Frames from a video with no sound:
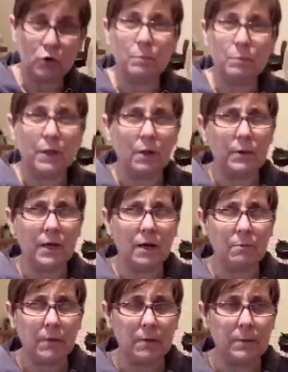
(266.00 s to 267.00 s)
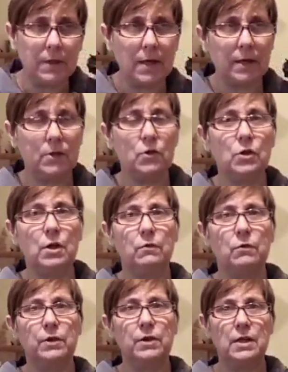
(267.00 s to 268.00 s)
be going out maybe next year or
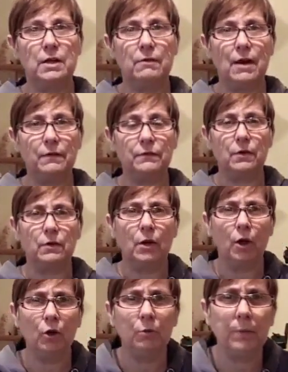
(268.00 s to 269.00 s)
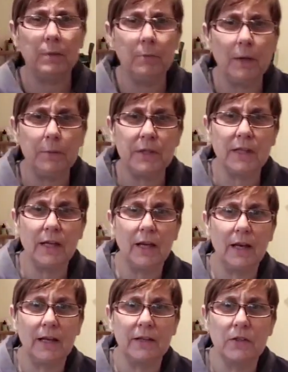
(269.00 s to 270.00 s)
the year after, and hoping maybe to get
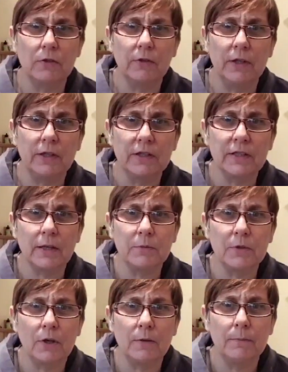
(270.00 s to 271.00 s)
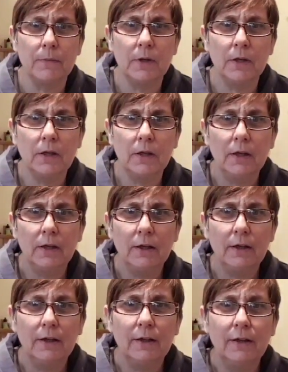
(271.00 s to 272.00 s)
Atlanta in at the same time.
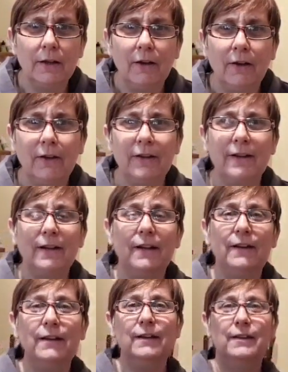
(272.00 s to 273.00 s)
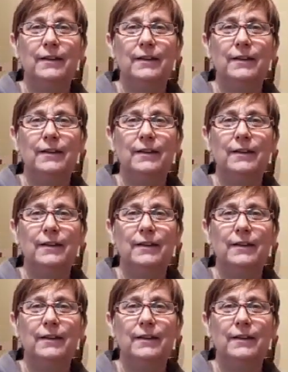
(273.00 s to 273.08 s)
Hi, Glyn.